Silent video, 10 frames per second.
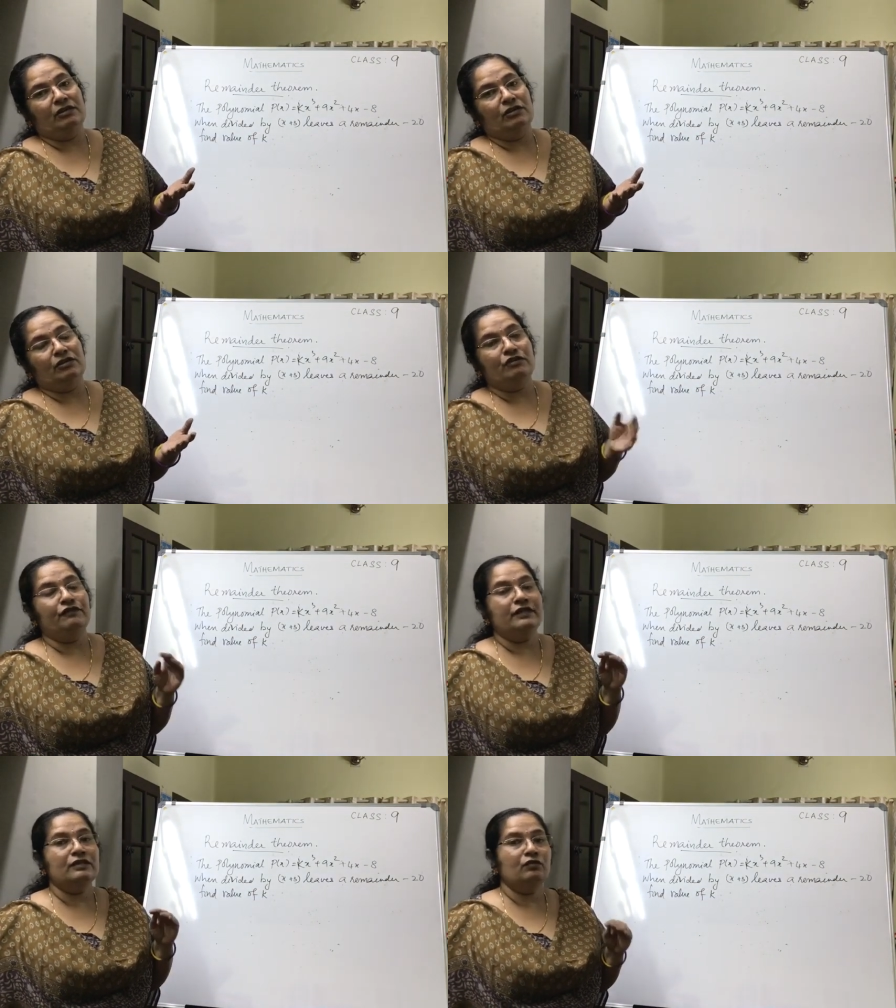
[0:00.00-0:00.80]
So,
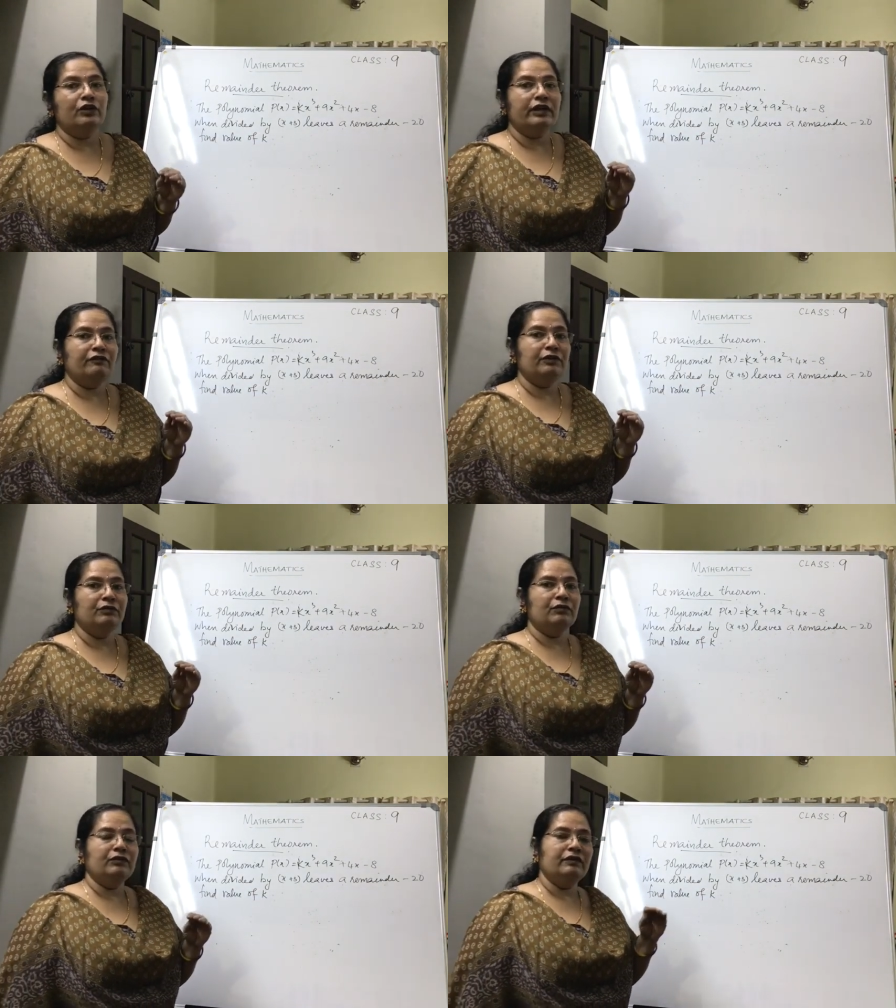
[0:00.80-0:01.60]
first what you have to
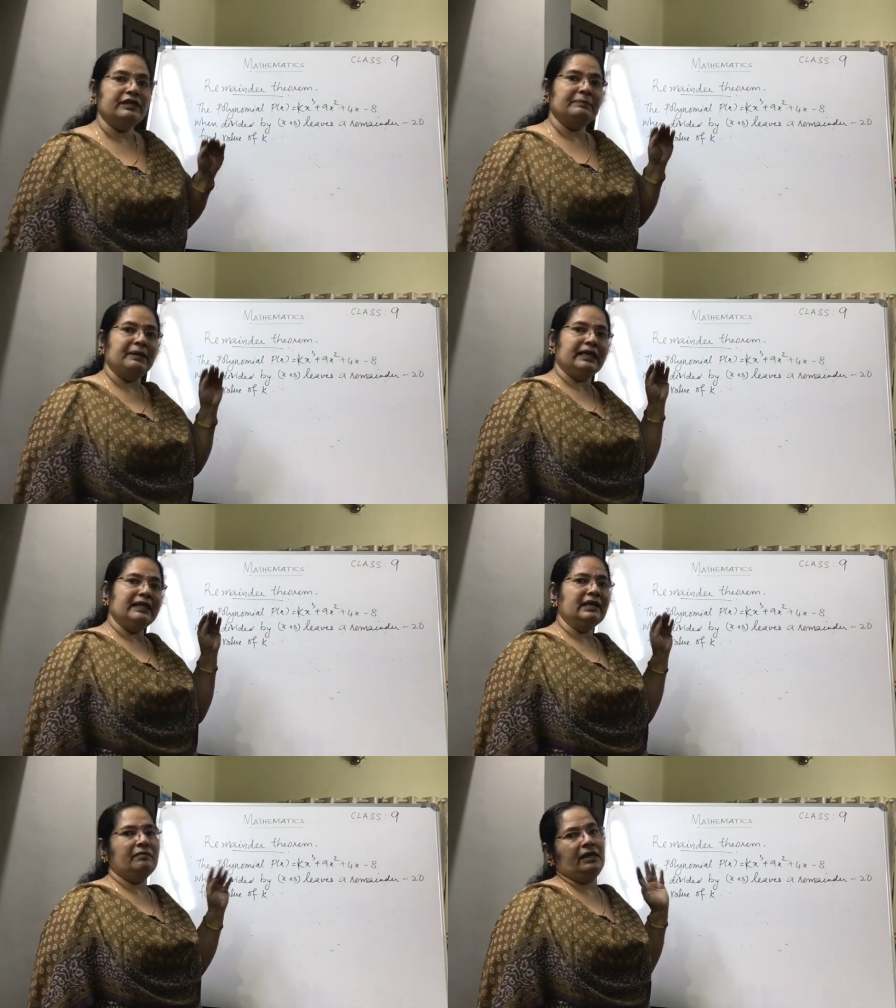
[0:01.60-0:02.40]
do? You have to apply the
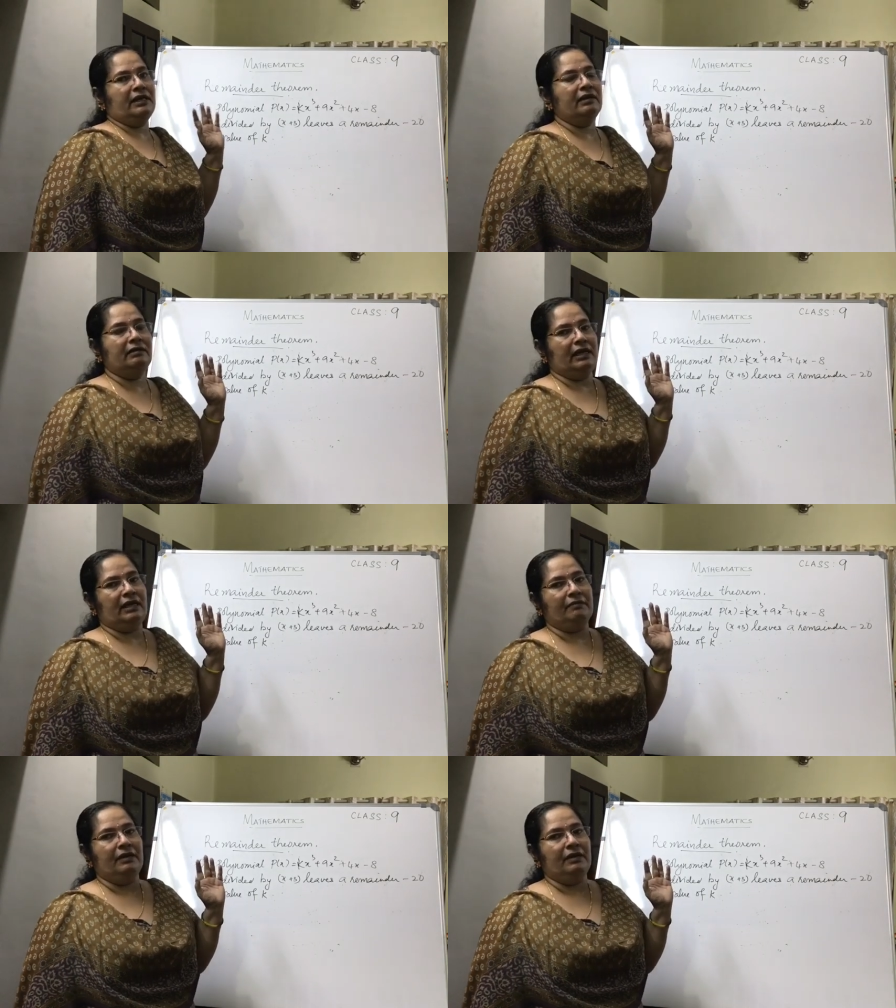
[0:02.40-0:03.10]
remainder theorem.